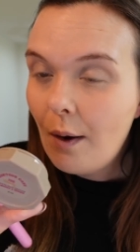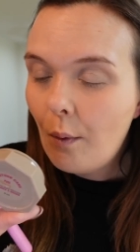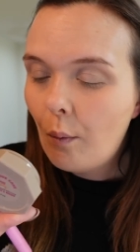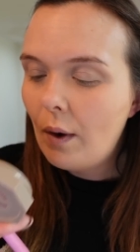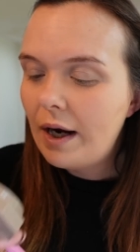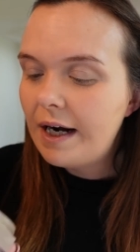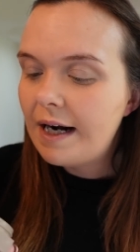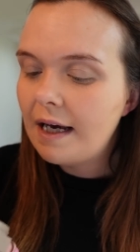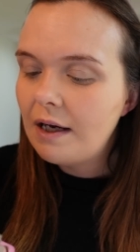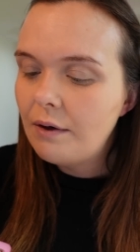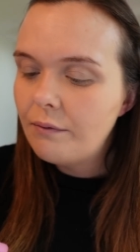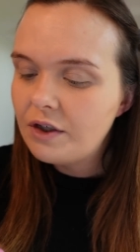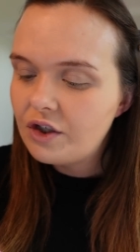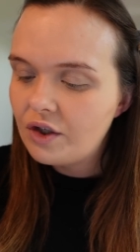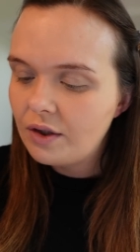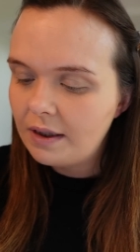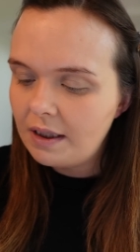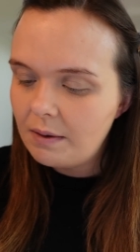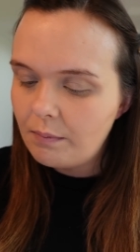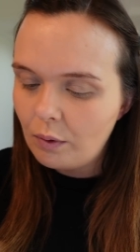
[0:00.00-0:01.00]
When I
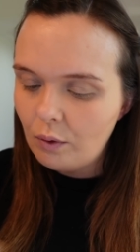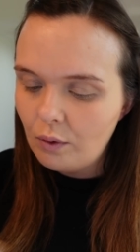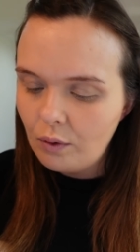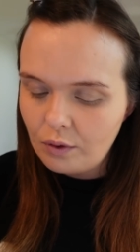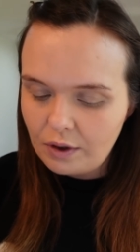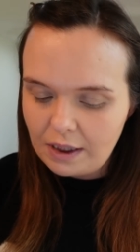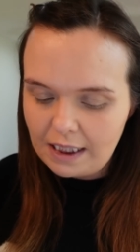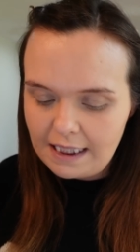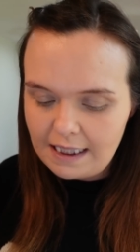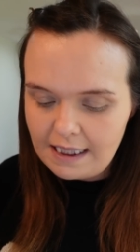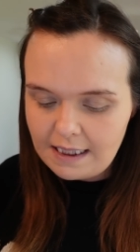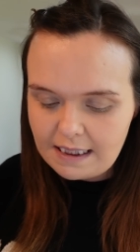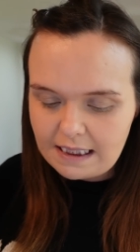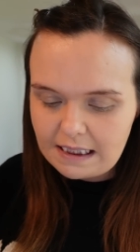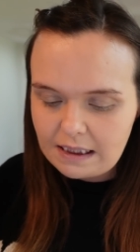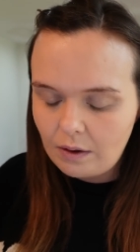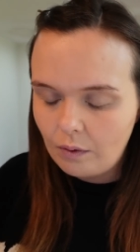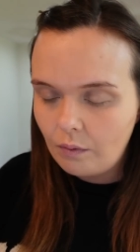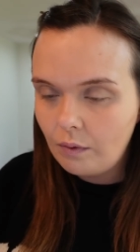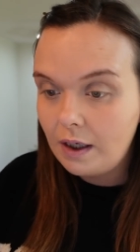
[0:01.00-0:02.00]
originally bought
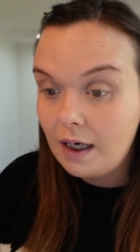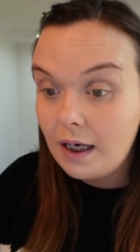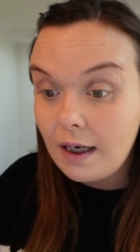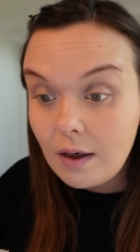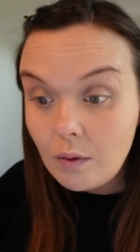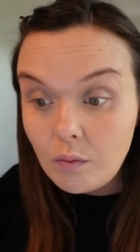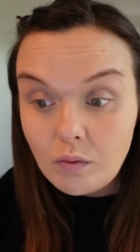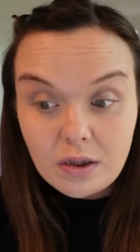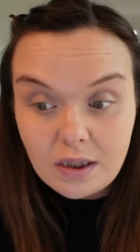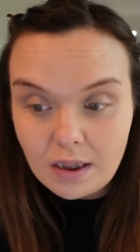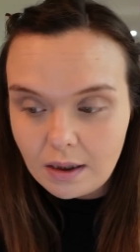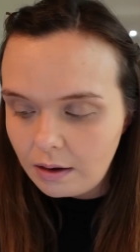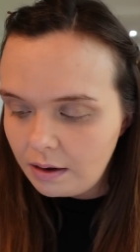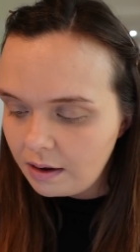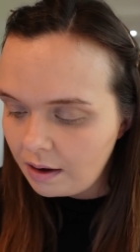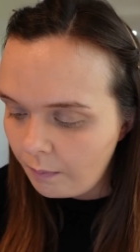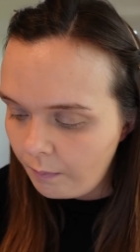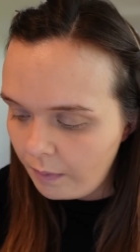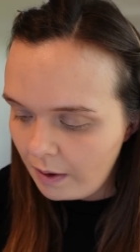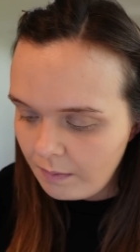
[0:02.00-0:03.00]
this, when I was a
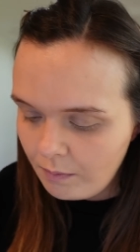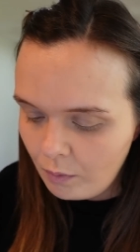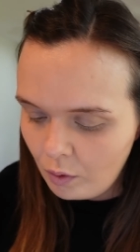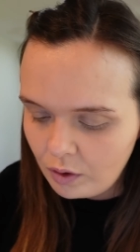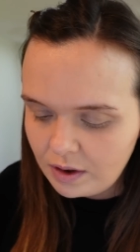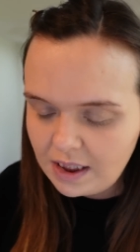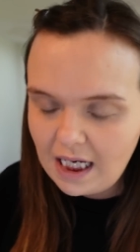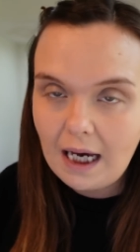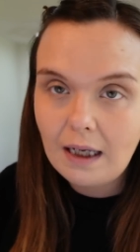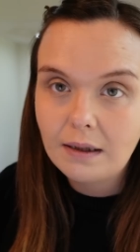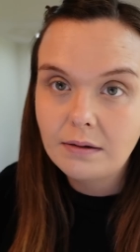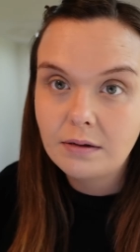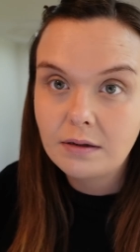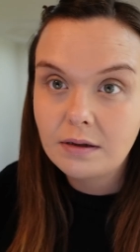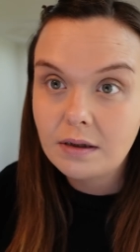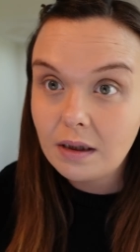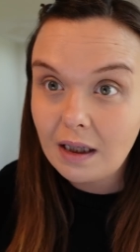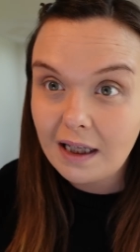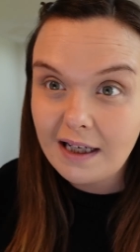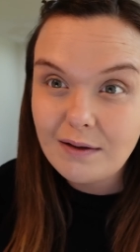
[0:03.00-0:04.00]
little bit more
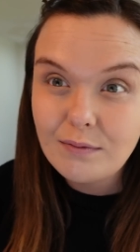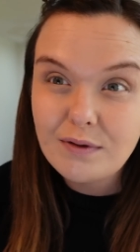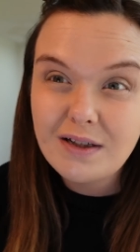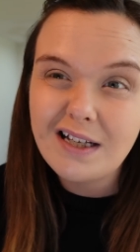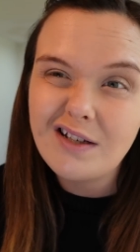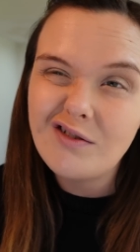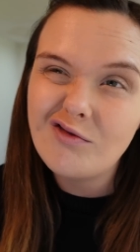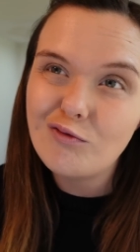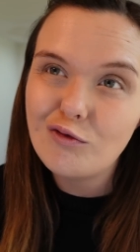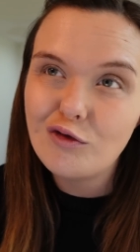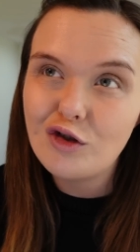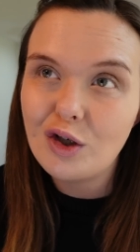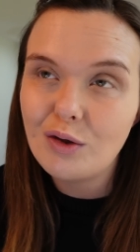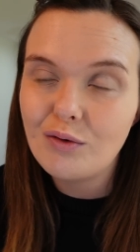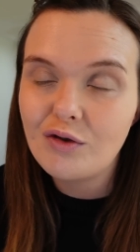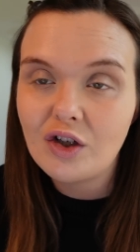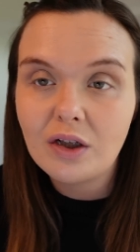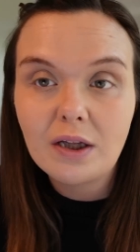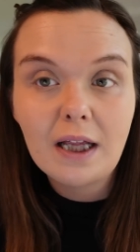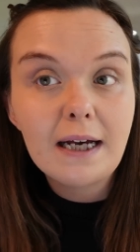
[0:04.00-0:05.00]
tanned, like say
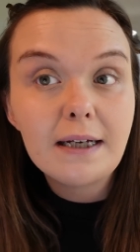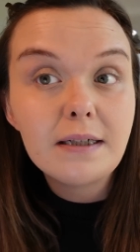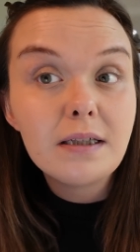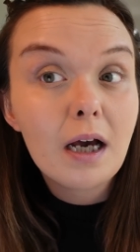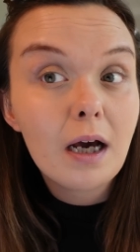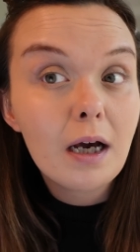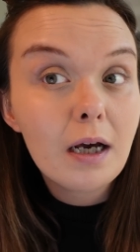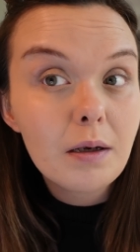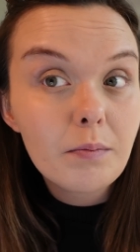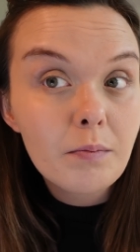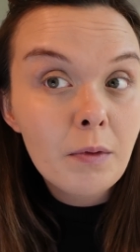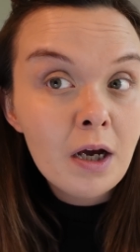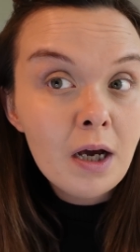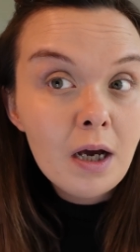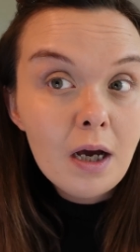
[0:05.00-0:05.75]
June, July time,